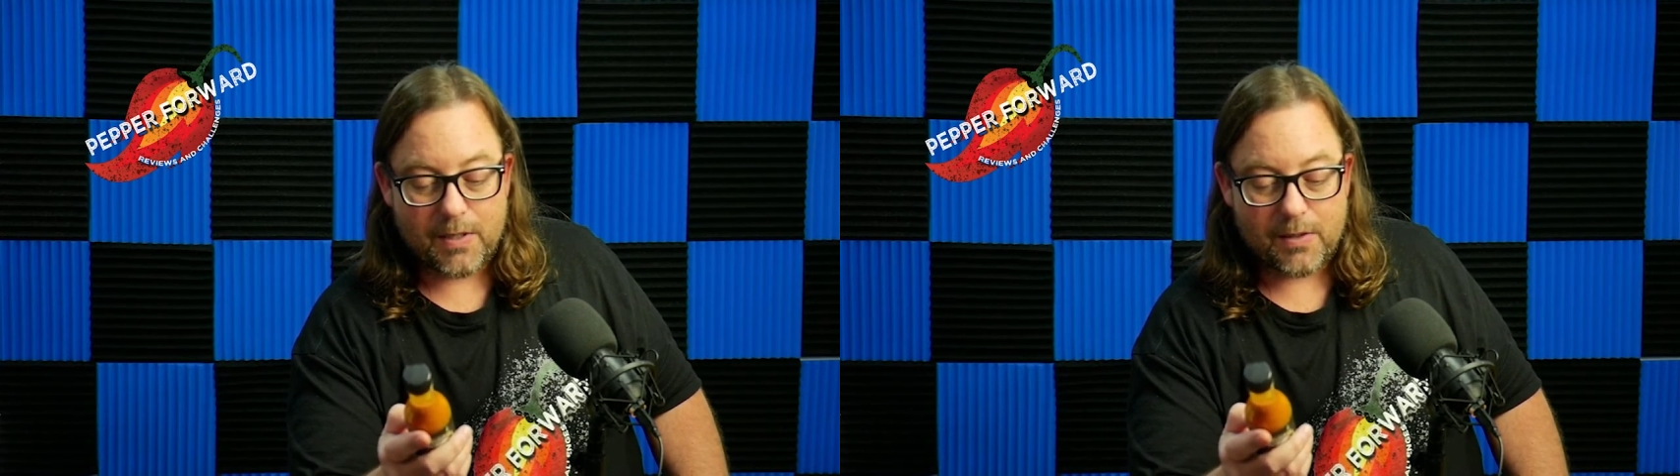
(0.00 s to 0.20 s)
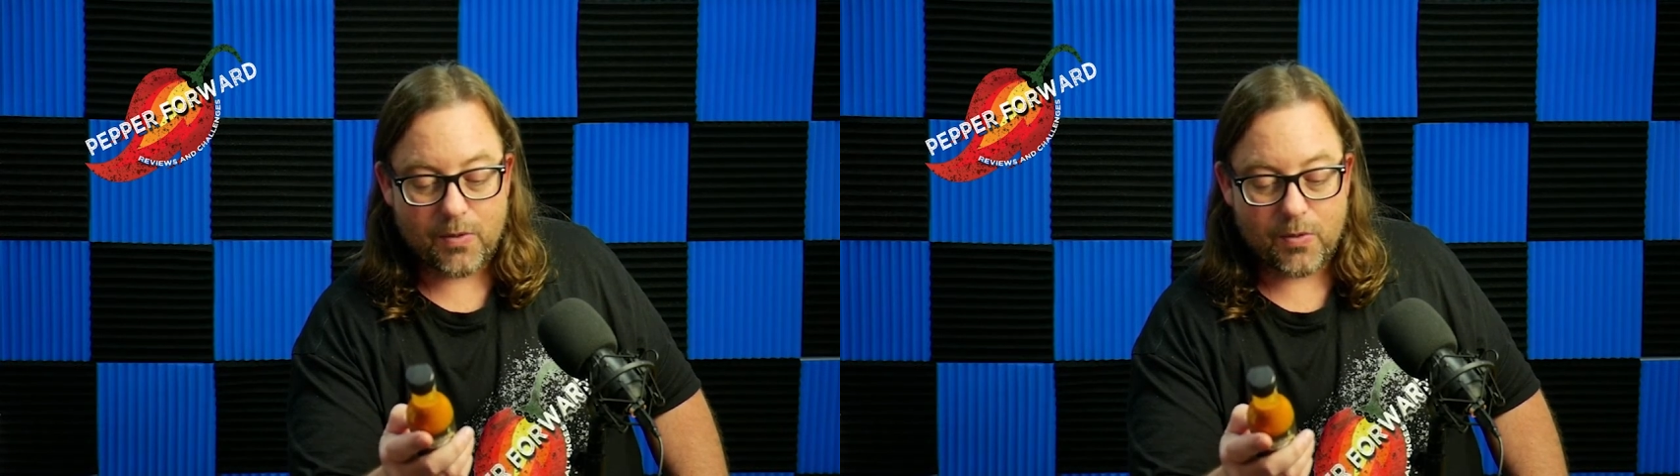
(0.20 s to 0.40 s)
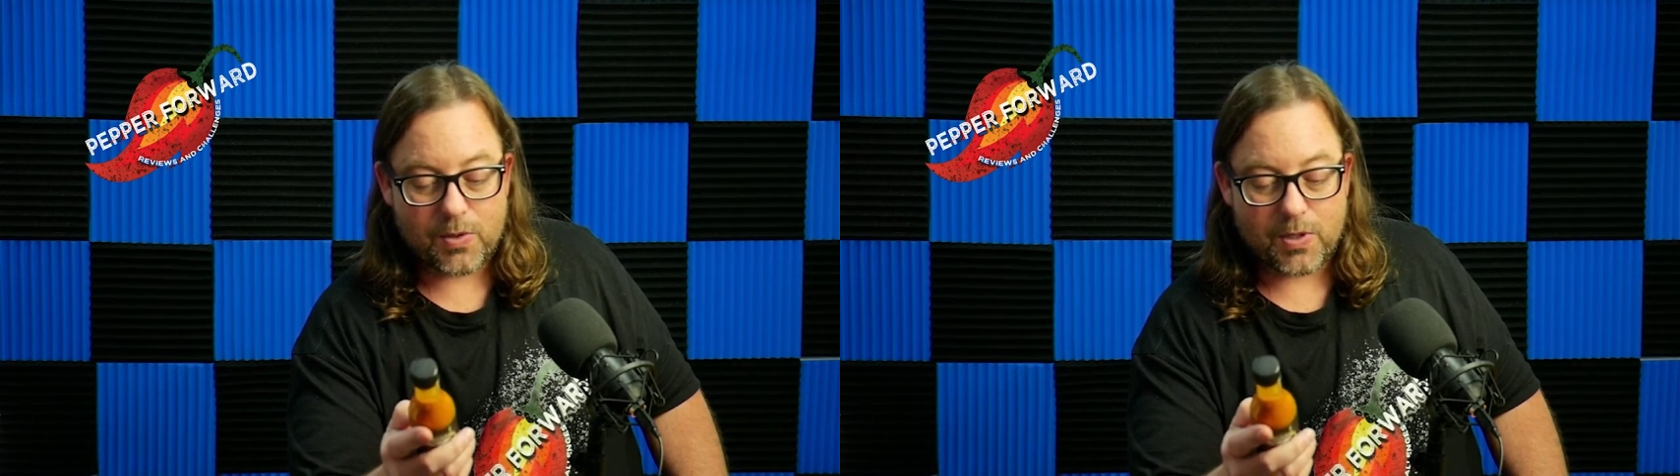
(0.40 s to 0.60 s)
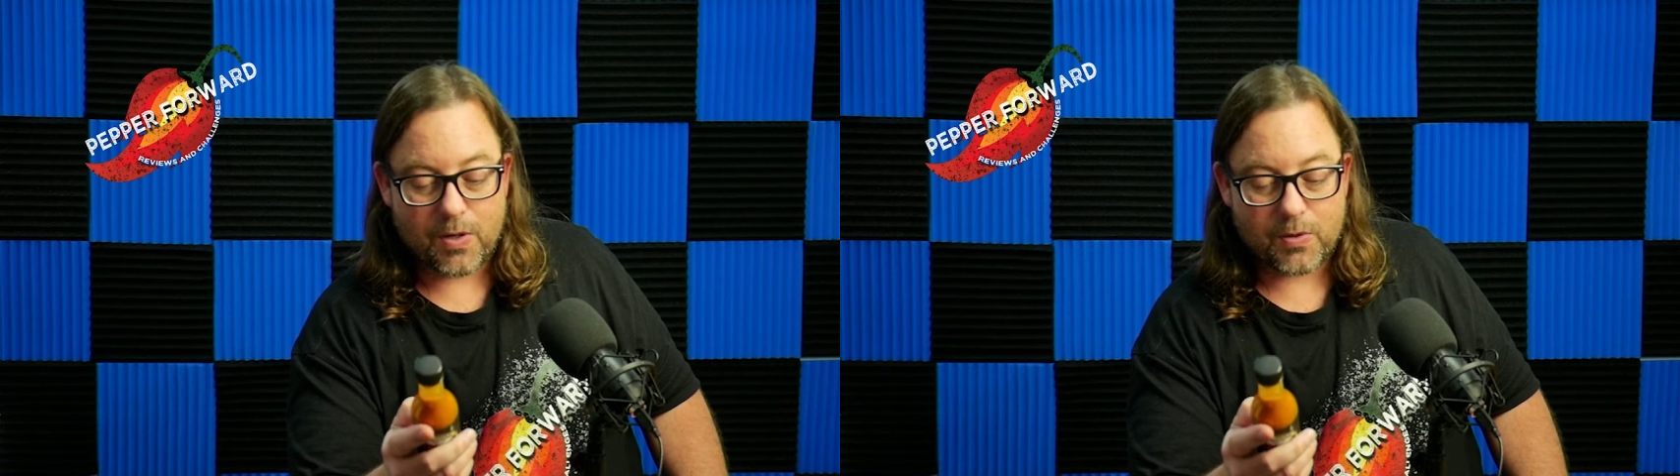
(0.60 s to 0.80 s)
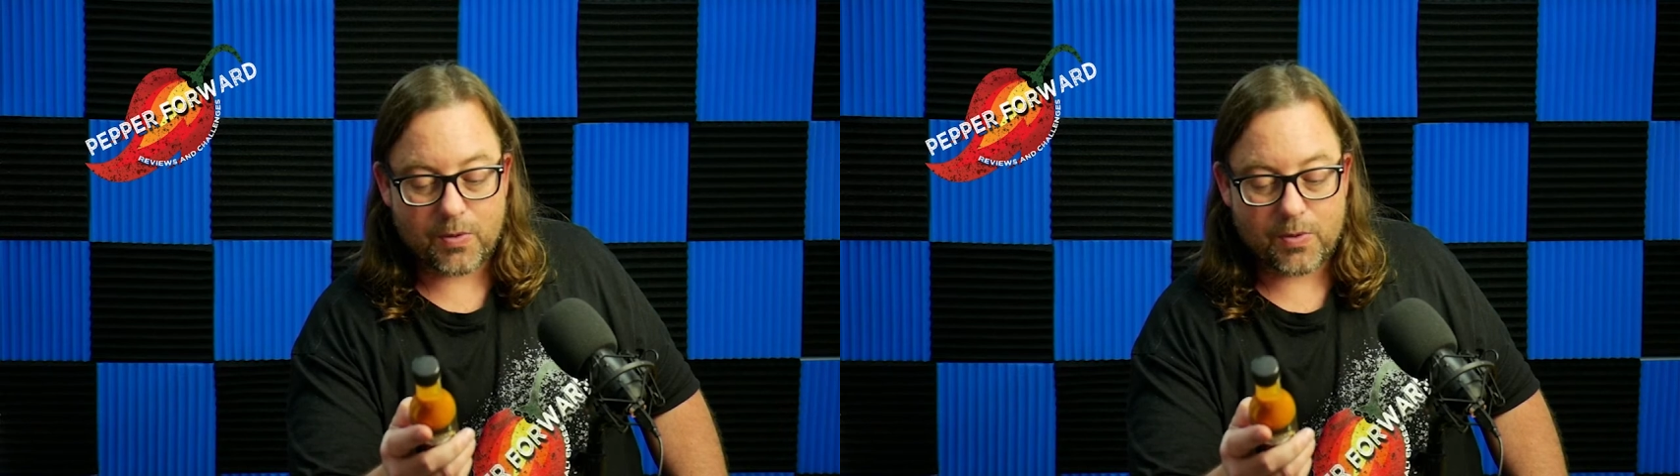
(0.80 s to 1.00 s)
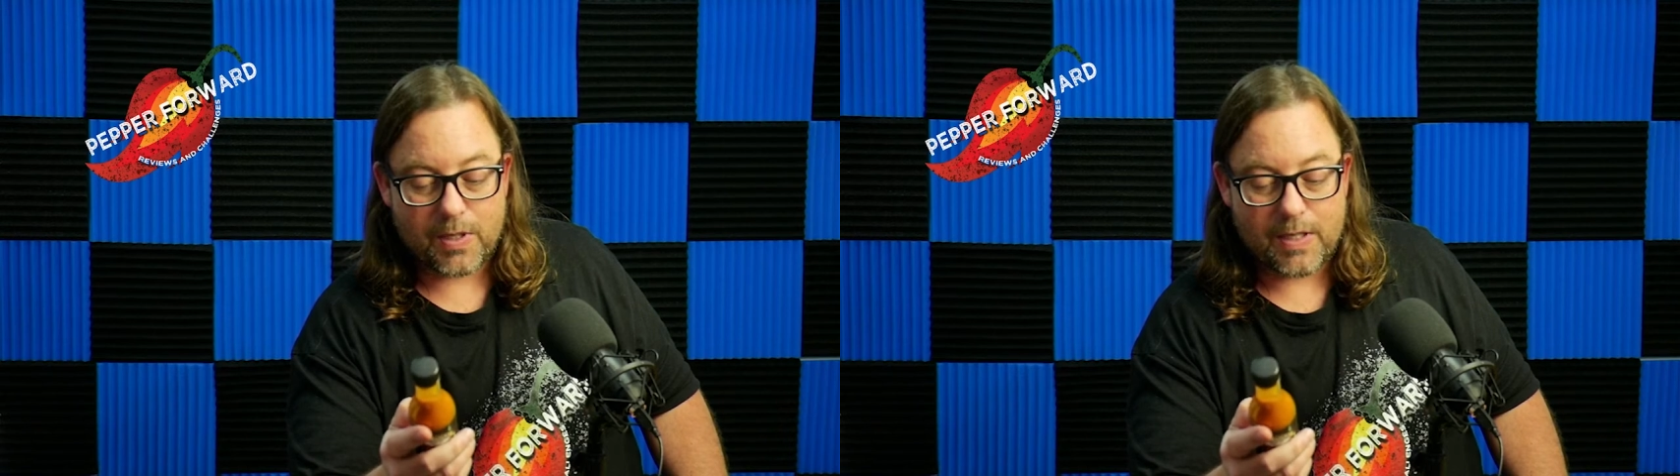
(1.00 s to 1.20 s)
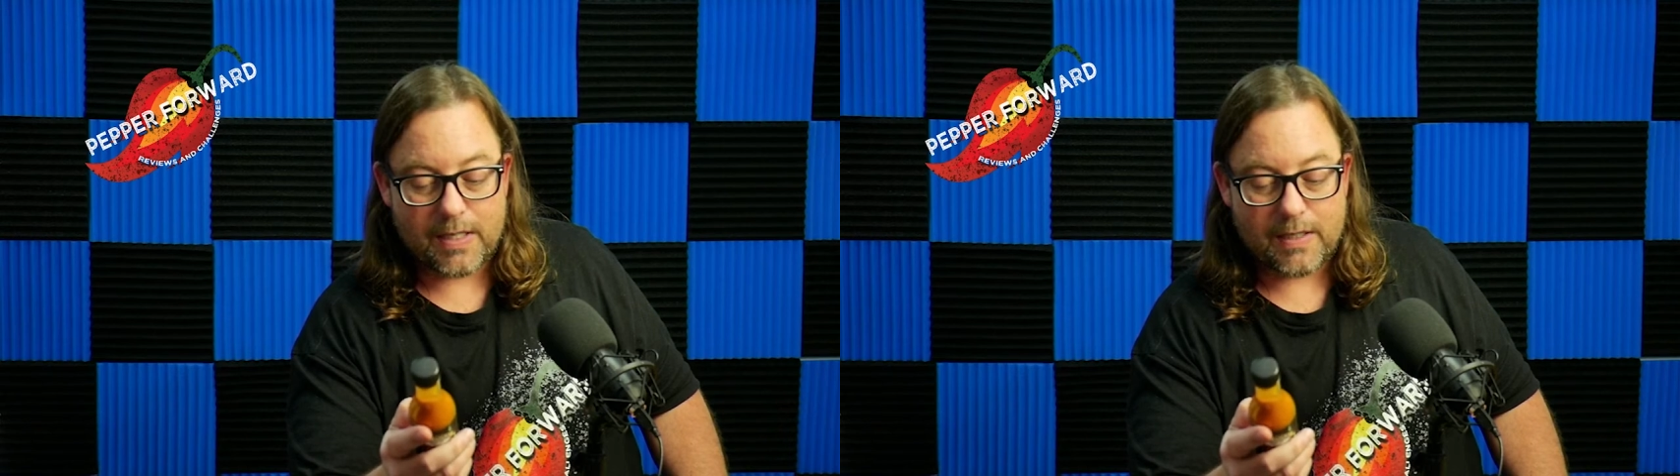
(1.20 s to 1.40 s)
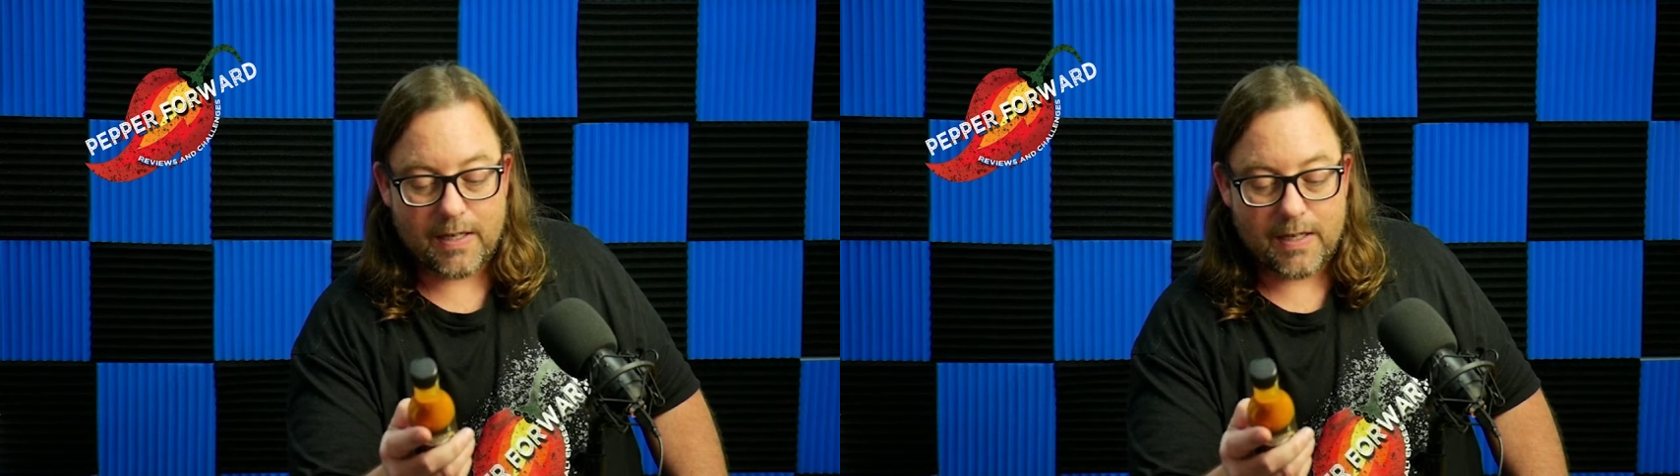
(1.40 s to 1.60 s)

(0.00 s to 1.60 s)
your sauce routine.